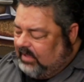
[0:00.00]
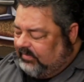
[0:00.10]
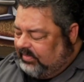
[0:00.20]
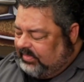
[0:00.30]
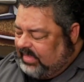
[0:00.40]
if
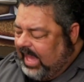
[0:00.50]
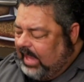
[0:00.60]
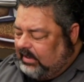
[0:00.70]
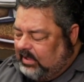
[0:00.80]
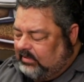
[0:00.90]

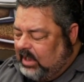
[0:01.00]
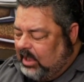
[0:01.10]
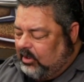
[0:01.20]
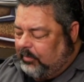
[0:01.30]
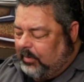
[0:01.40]
that is
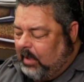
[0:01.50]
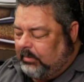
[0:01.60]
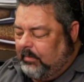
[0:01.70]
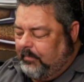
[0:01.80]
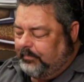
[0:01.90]
not your
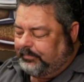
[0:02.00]
problem,